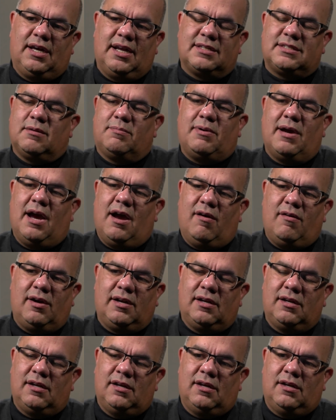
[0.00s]
And as a
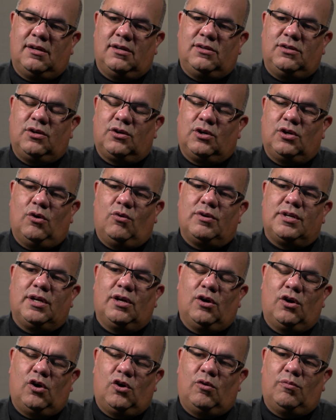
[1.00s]
parent, you could only
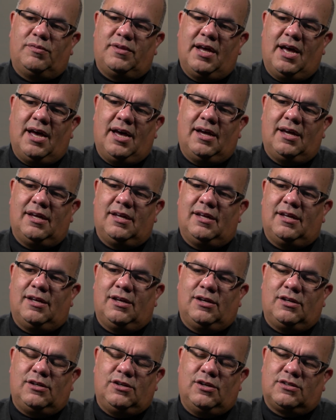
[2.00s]
hope that
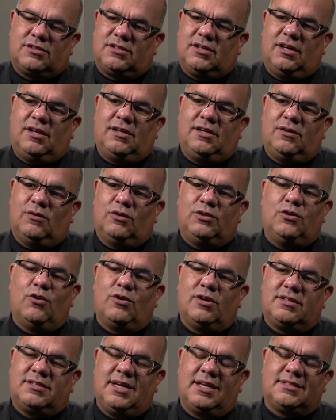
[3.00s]
your son or
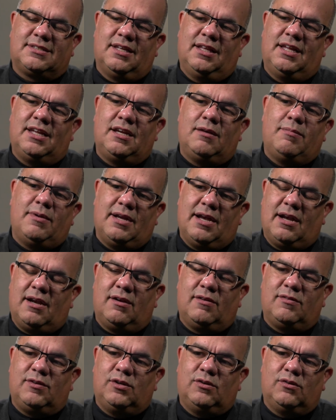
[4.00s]
daughter takes a little bit out
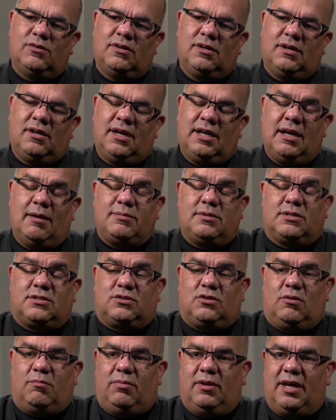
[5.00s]
of you. And I'm just
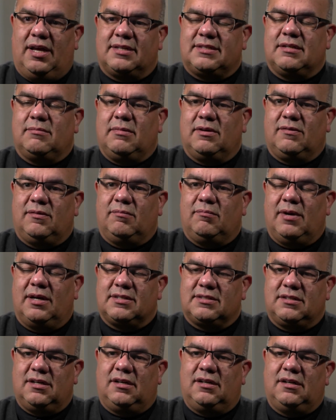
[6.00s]
so blessed that my
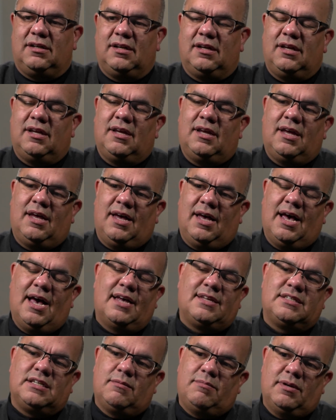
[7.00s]
son
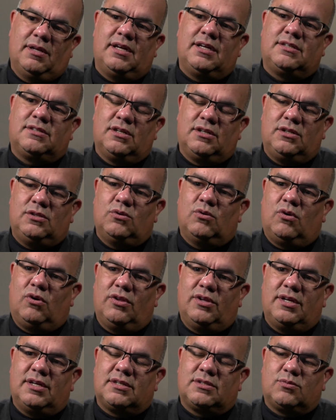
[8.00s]
has the ability to do all
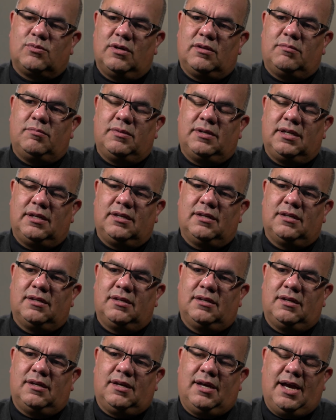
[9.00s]
this with me,
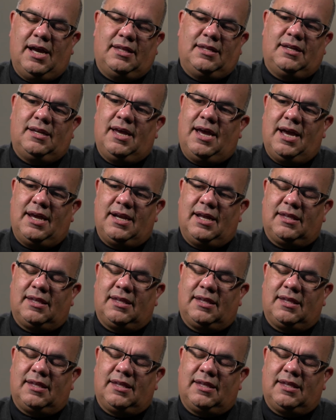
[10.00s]
hand in hand.